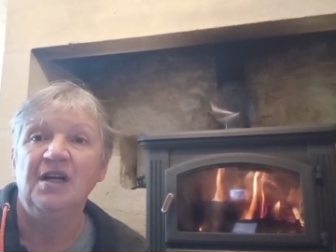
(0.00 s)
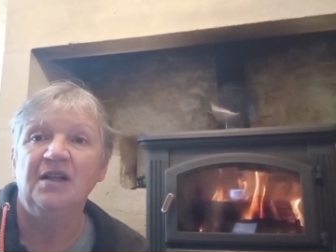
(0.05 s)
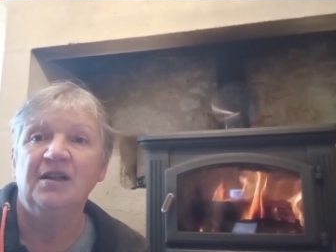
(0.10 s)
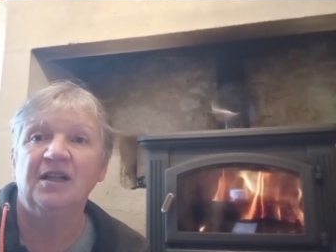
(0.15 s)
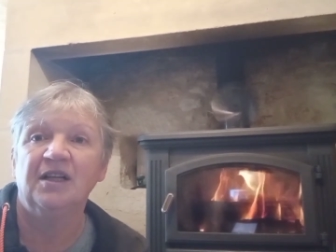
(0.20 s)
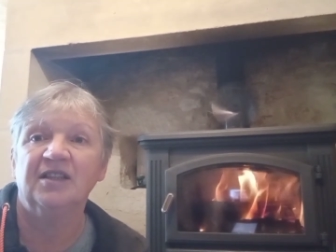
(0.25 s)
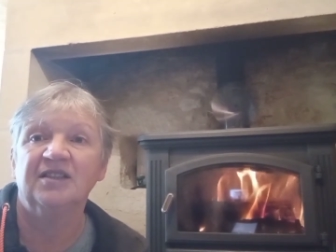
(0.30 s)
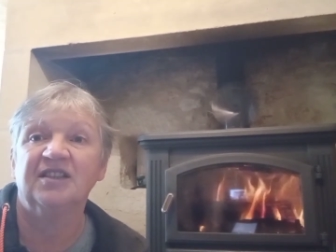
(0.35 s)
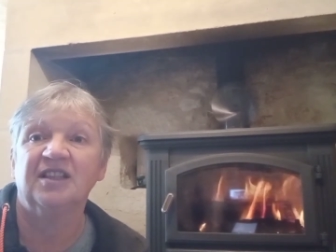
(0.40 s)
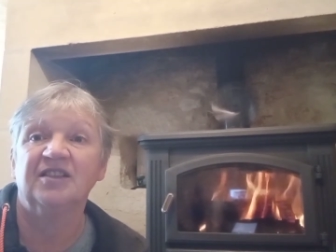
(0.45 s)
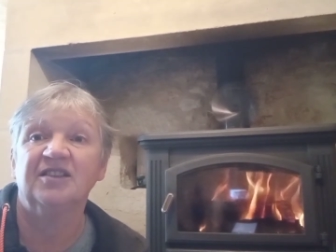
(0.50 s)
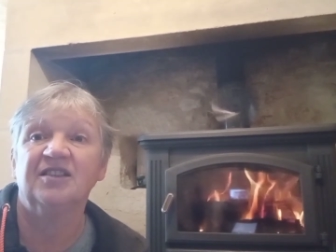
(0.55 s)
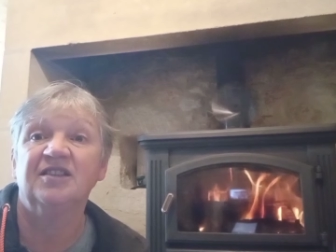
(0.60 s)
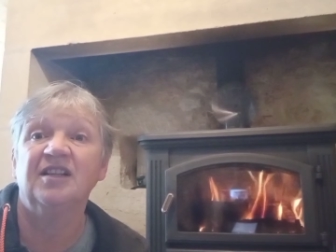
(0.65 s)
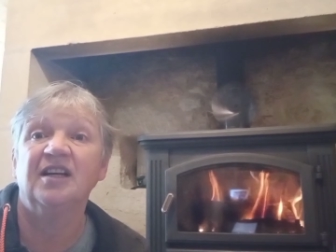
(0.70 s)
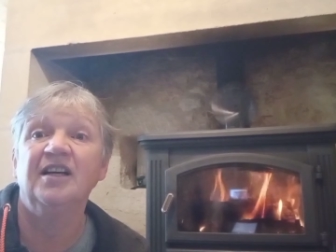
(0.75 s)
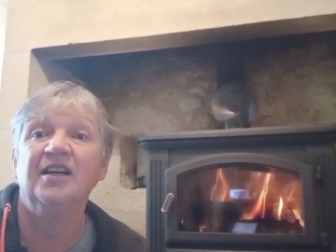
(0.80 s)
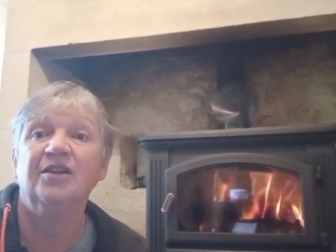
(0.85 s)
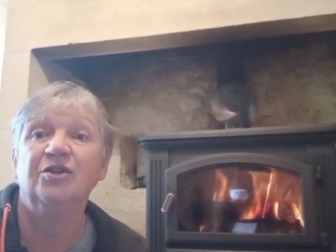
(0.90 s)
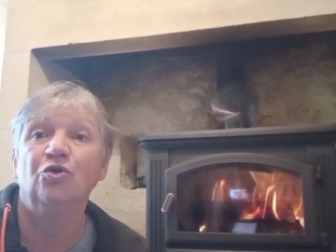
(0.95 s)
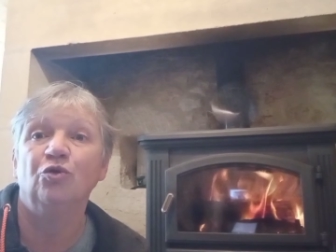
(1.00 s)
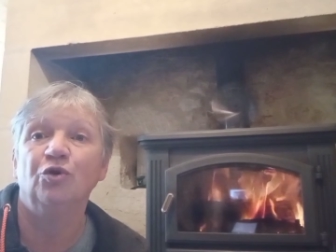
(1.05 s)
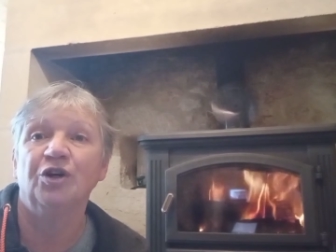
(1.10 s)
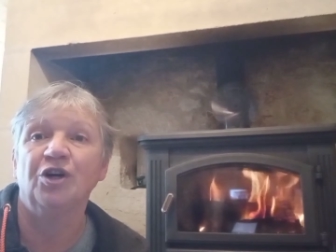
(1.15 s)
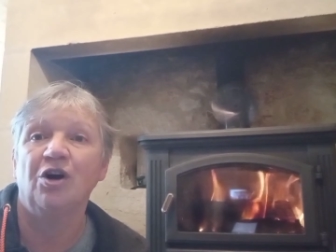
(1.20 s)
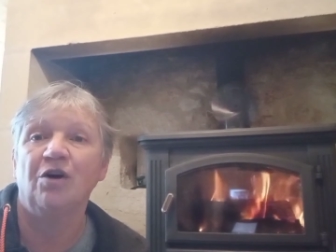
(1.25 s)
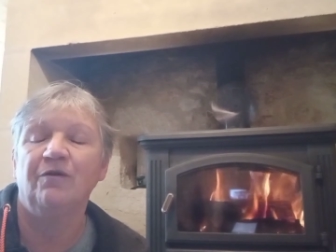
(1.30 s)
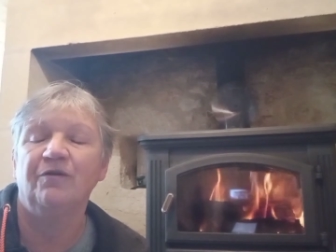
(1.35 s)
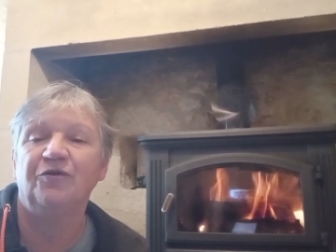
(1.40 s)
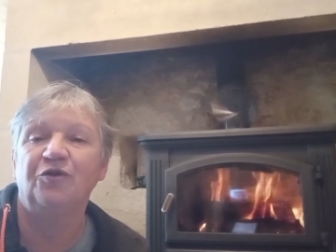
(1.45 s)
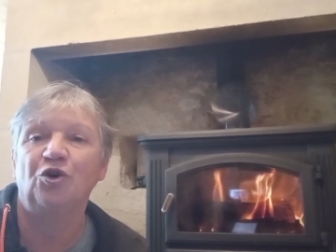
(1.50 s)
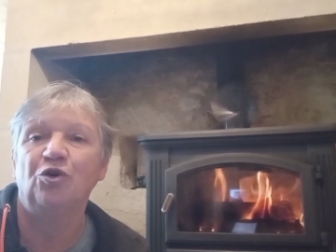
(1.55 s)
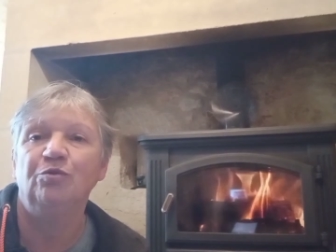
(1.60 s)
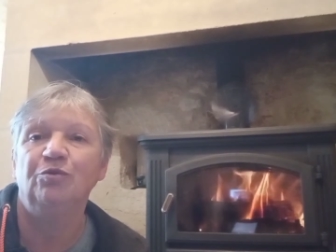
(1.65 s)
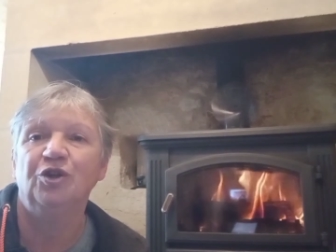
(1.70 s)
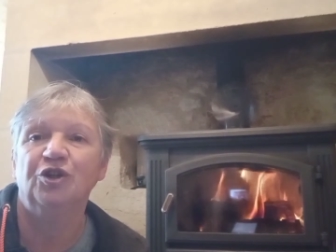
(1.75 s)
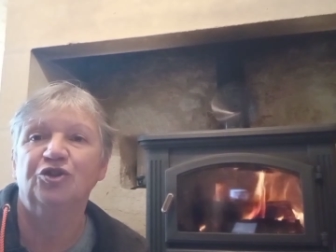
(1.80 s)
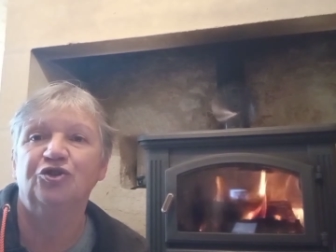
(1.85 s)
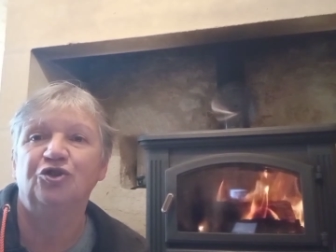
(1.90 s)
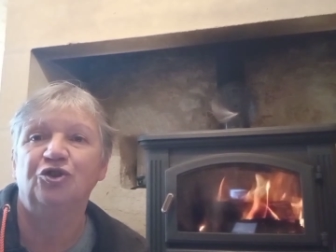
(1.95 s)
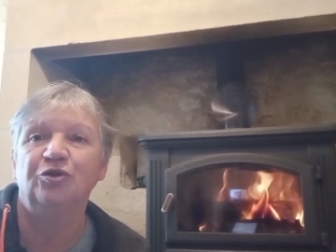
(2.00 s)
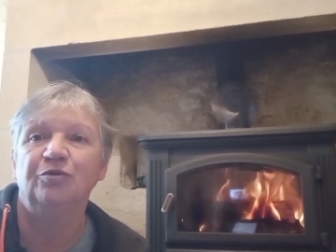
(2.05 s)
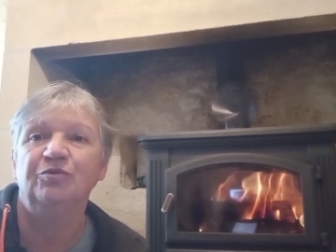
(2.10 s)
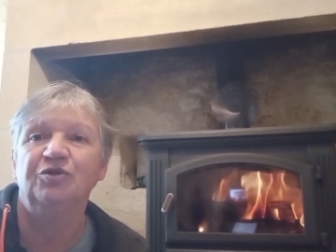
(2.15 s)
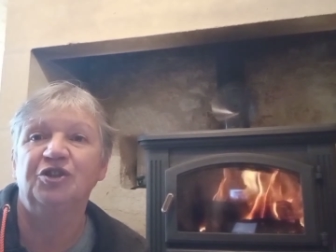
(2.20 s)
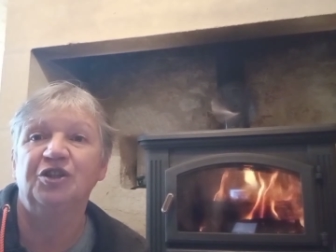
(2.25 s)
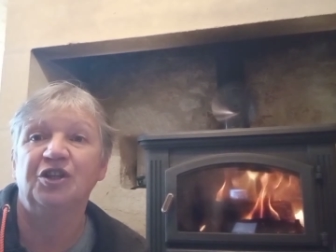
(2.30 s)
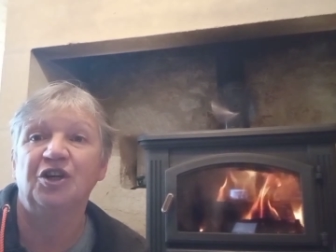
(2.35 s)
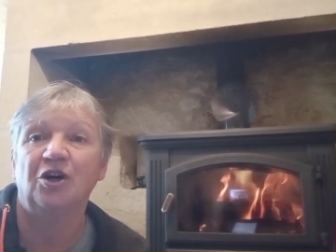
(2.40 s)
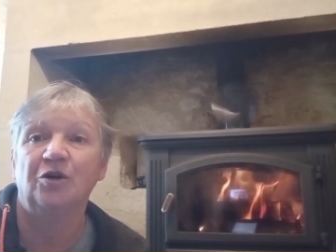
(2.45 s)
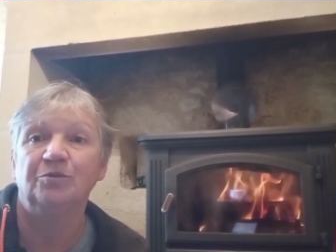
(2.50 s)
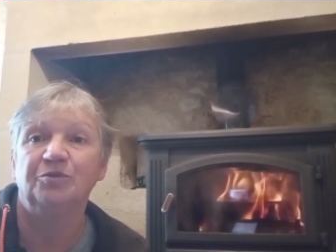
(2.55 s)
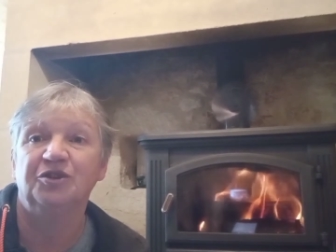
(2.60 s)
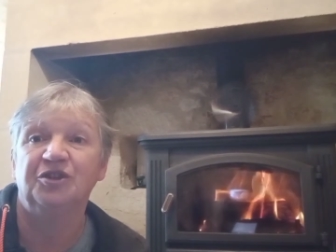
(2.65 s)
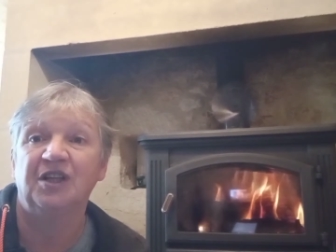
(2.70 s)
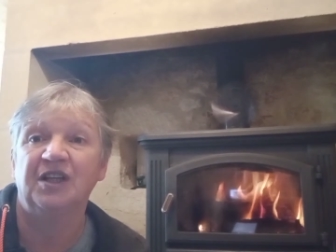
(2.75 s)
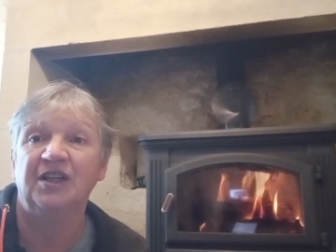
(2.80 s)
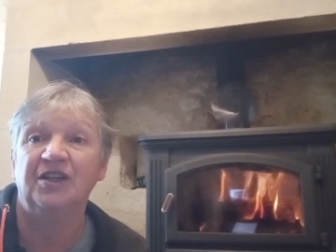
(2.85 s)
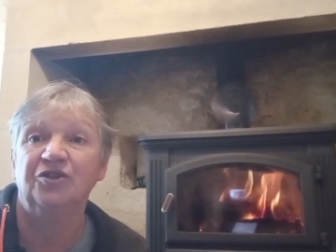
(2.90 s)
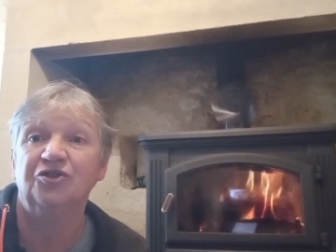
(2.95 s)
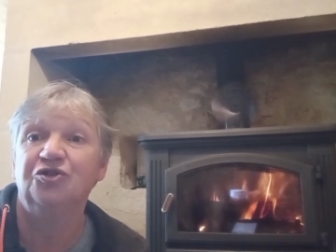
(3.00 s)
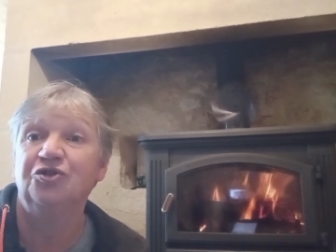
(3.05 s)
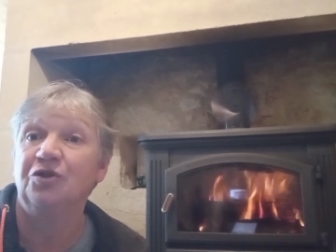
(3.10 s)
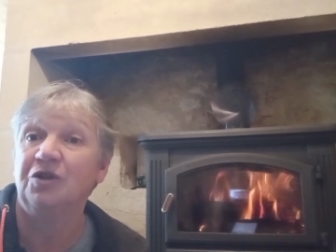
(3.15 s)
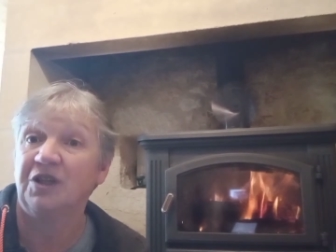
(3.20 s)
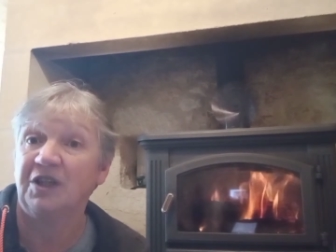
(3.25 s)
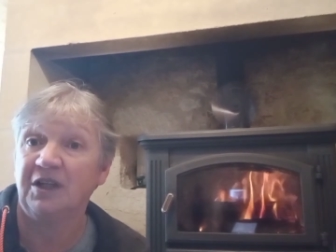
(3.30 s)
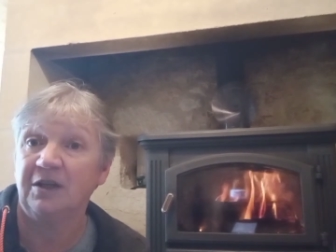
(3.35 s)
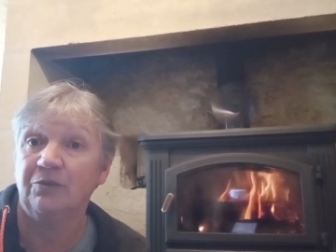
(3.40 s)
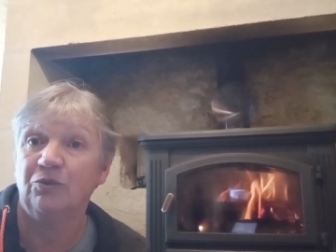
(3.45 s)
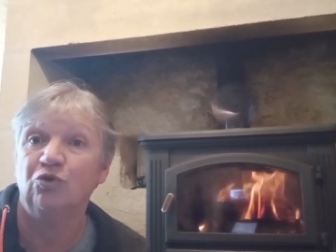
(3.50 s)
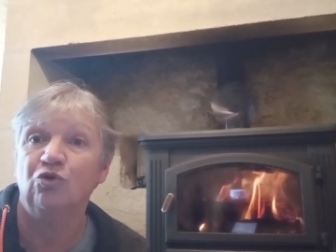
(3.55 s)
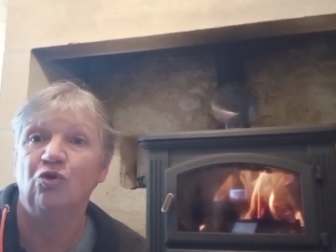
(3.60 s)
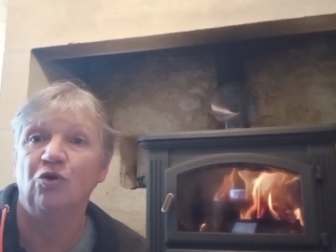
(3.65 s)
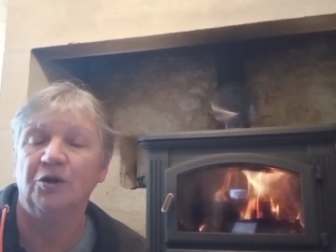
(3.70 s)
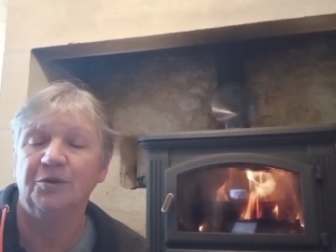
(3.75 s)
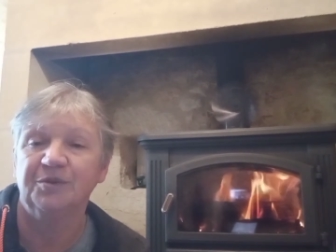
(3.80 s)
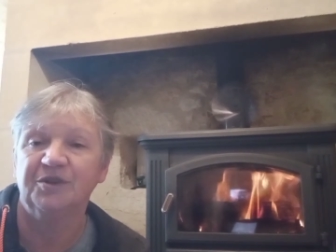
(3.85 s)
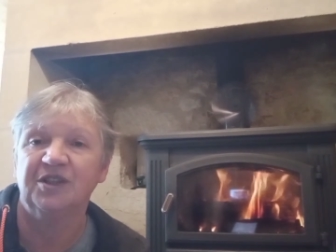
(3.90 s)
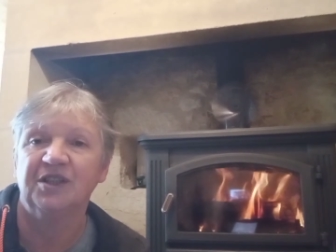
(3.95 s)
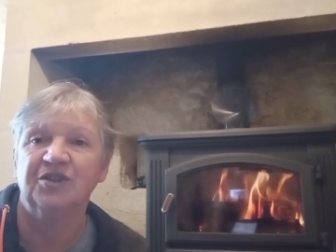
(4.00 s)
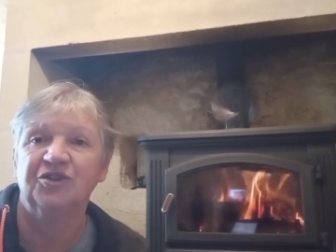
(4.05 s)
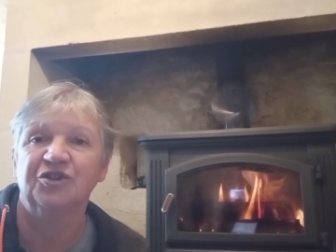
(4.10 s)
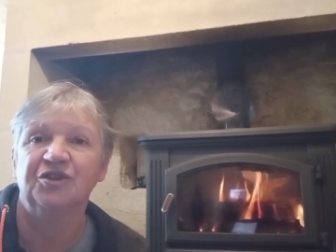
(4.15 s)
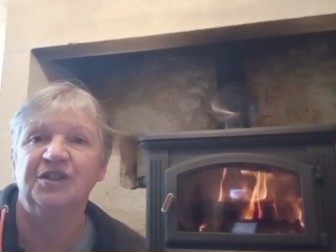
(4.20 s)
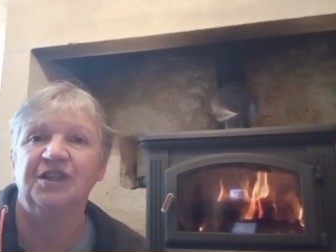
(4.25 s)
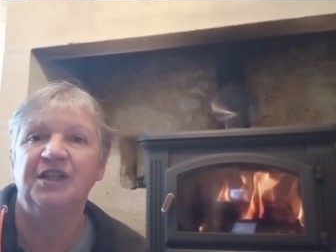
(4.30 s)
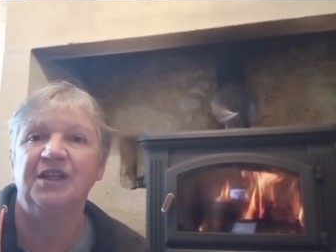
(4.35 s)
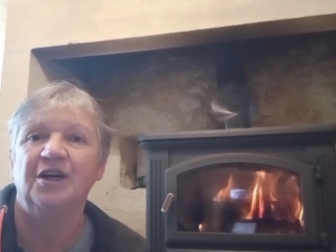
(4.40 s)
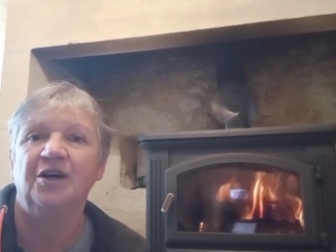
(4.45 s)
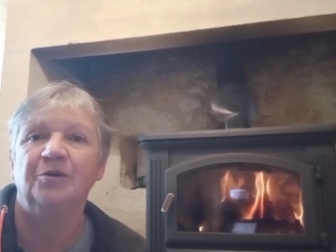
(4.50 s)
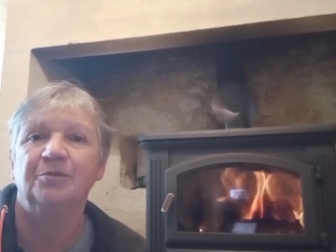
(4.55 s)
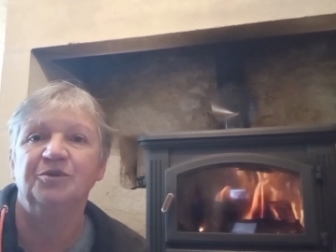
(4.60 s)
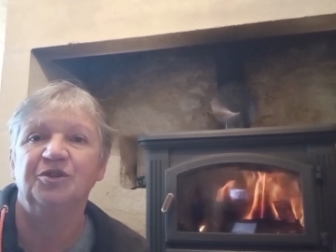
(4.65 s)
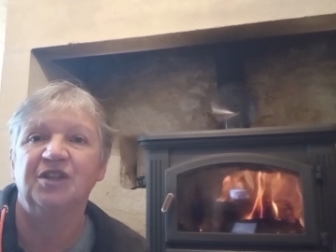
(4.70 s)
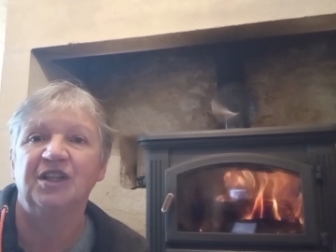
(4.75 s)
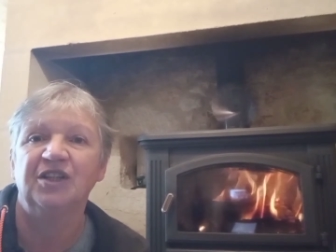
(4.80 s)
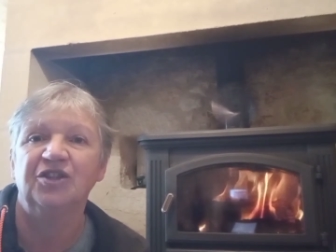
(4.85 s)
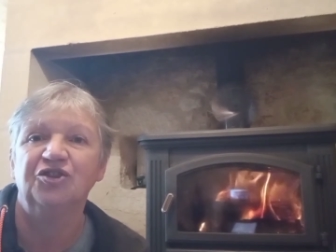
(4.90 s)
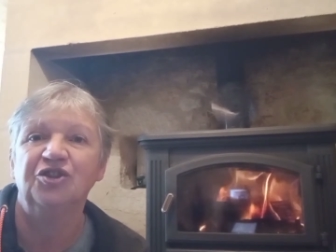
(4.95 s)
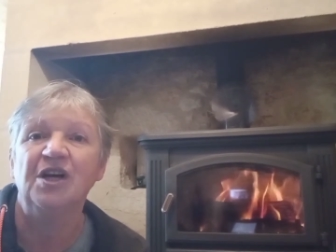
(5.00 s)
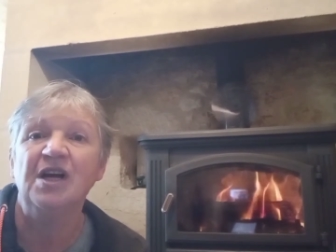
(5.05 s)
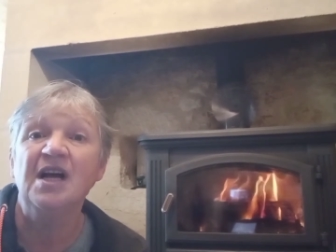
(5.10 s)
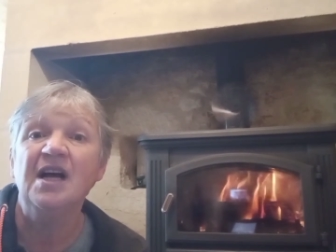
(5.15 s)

There is a stair going up from this room to the upstairs, so the heat will go upstairs and heat upstairs.